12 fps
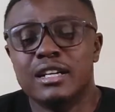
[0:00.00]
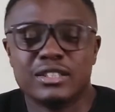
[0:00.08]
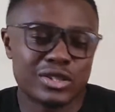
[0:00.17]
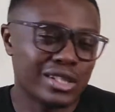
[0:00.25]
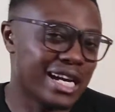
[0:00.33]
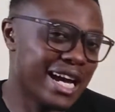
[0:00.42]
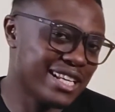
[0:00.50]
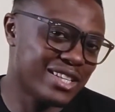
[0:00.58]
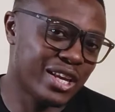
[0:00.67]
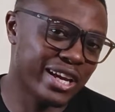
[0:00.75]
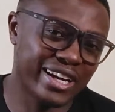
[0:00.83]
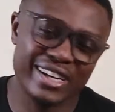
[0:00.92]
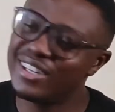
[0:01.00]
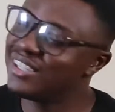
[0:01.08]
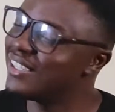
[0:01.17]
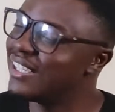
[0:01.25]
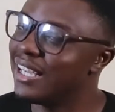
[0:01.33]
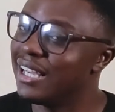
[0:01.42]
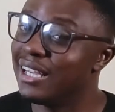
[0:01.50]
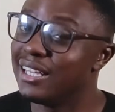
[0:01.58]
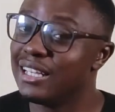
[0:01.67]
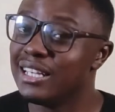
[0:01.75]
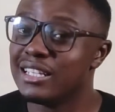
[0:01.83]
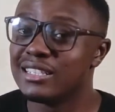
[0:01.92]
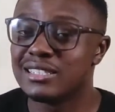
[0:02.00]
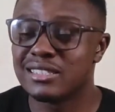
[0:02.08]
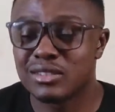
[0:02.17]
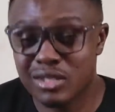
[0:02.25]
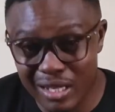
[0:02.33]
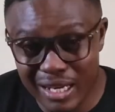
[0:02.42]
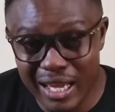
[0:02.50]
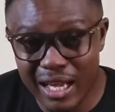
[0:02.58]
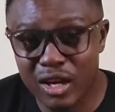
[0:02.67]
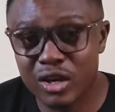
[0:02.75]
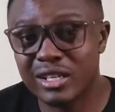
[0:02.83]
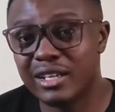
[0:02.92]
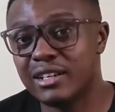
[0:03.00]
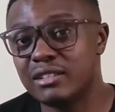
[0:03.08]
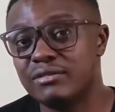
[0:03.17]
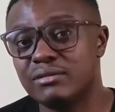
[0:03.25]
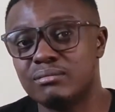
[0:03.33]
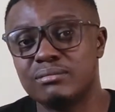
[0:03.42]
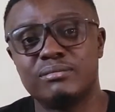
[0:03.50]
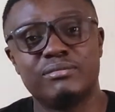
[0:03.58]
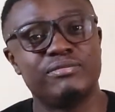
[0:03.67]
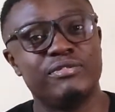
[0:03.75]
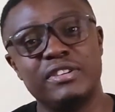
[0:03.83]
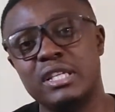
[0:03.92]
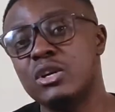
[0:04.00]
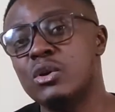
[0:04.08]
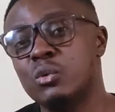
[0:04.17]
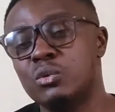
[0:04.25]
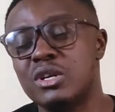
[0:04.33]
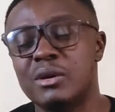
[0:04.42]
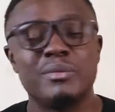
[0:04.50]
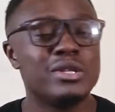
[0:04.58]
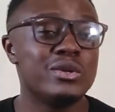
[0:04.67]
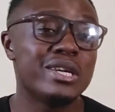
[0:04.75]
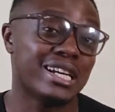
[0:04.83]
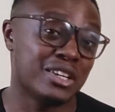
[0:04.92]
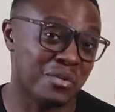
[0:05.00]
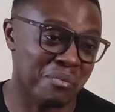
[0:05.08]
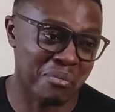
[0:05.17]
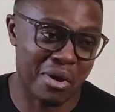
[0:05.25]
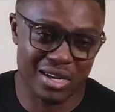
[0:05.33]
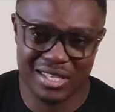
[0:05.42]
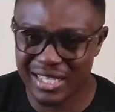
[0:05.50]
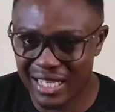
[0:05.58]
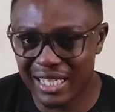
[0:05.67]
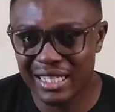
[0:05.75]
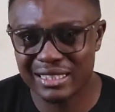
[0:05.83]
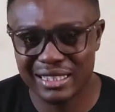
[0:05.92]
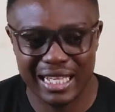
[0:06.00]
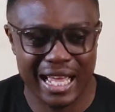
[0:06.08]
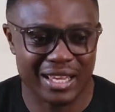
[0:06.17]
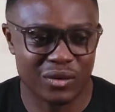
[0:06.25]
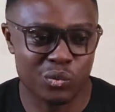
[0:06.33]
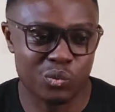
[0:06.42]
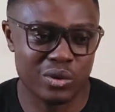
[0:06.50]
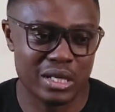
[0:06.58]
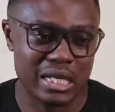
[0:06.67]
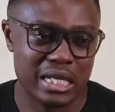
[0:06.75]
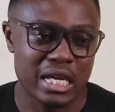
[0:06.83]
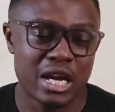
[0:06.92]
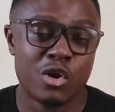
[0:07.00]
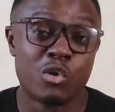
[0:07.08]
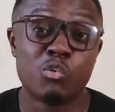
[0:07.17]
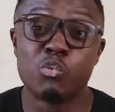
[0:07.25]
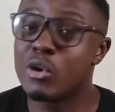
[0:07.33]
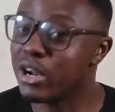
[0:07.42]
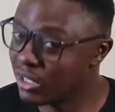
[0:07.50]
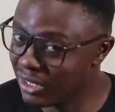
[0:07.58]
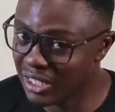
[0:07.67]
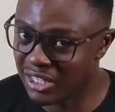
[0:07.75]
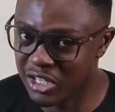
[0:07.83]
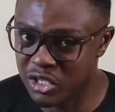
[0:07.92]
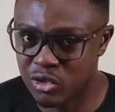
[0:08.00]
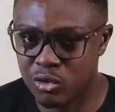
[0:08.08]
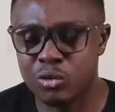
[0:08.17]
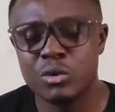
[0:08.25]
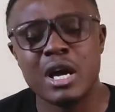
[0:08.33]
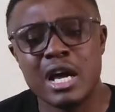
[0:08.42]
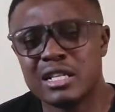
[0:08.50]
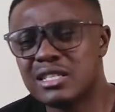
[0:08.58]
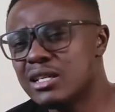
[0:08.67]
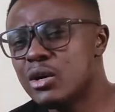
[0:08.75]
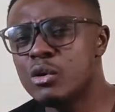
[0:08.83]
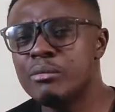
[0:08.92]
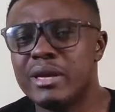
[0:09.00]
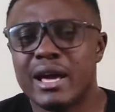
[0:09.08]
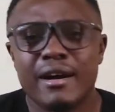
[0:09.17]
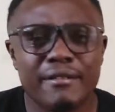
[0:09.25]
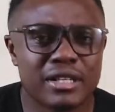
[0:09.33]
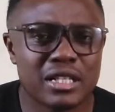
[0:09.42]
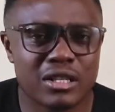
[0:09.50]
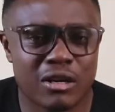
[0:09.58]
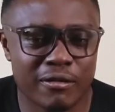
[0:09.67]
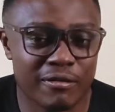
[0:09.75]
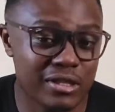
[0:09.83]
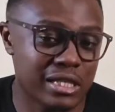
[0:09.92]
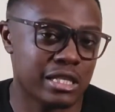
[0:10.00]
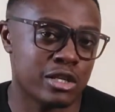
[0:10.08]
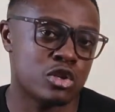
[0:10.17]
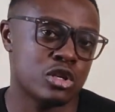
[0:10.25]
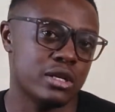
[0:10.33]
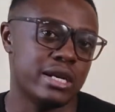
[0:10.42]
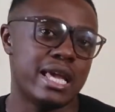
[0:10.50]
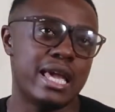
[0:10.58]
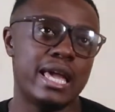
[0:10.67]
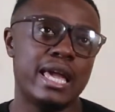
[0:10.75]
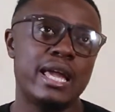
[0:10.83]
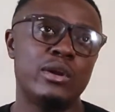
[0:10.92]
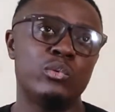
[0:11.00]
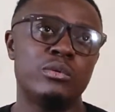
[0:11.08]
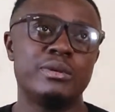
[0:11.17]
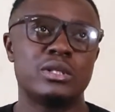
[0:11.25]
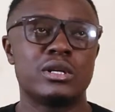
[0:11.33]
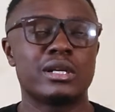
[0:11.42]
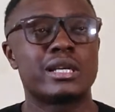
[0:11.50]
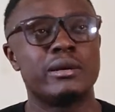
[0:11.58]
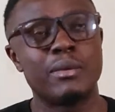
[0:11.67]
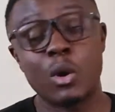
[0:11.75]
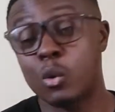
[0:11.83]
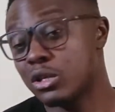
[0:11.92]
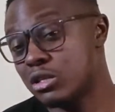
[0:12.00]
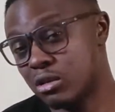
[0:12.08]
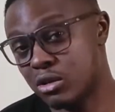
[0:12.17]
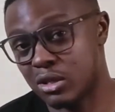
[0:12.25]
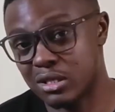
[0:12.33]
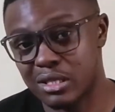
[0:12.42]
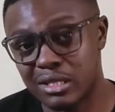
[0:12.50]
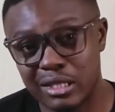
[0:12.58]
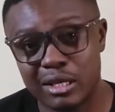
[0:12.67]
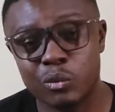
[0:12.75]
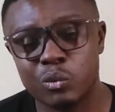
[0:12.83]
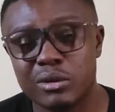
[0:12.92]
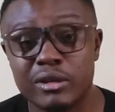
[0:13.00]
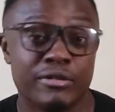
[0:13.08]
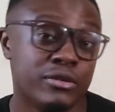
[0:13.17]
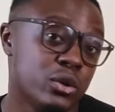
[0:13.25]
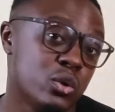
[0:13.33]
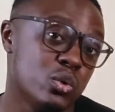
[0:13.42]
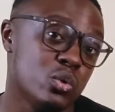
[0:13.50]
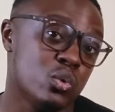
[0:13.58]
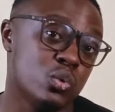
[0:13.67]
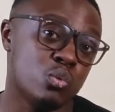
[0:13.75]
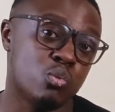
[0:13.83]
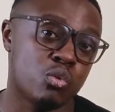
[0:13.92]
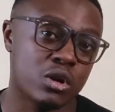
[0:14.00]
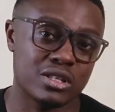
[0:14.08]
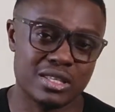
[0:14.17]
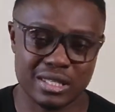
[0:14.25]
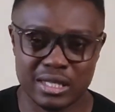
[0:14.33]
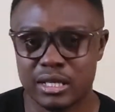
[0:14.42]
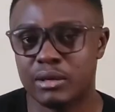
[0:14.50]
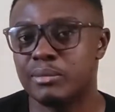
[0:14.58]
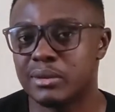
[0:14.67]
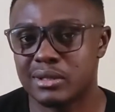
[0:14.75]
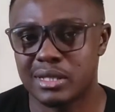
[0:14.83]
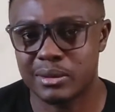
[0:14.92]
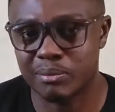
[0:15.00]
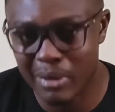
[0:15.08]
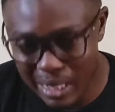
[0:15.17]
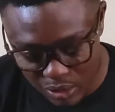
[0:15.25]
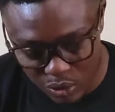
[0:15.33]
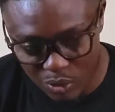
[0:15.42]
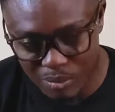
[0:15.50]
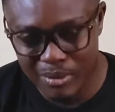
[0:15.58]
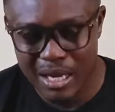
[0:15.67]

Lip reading: So guys, today on our video we'll not be doing an unboxing like we regularly do. Today we'll be having a conversation and we'll be talking about what to consider if you want to set up a smart home.